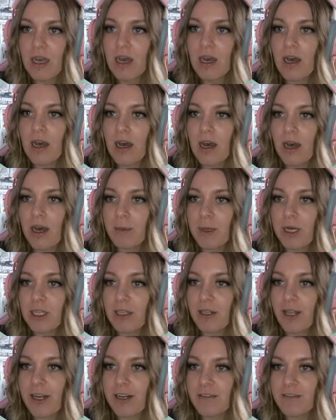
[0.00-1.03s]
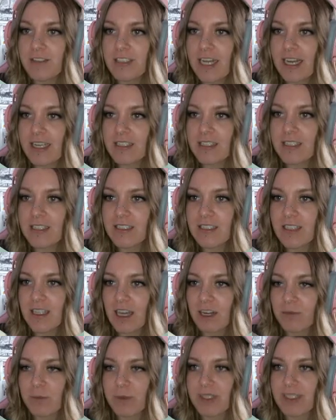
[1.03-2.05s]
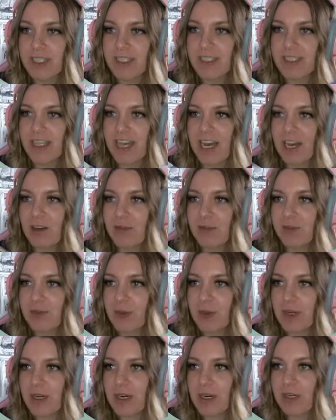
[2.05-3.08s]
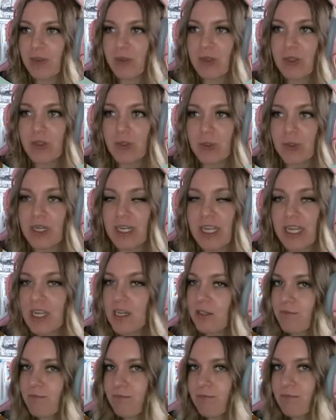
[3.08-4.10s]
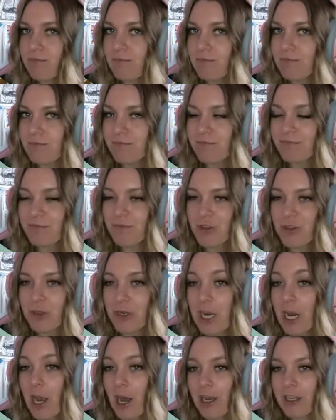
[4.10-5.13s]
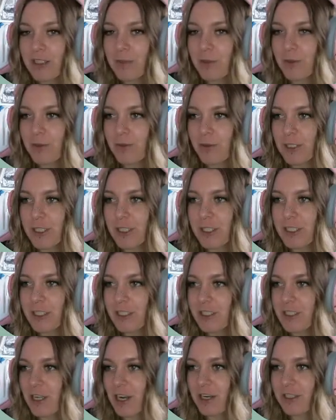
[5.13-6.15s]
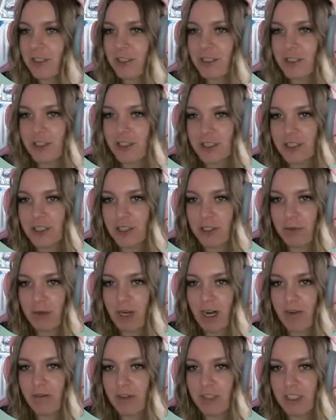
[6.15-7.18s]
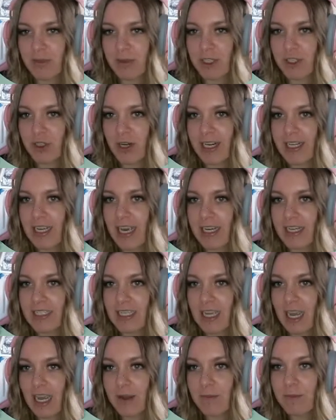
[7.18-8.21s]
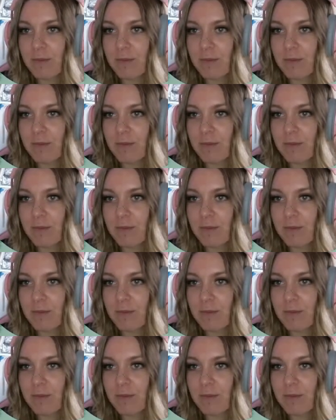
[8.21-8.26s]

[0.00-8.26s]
a lot of desks that will allow for three hospital workers, doctors, nurses, whatever, to be trained at a time.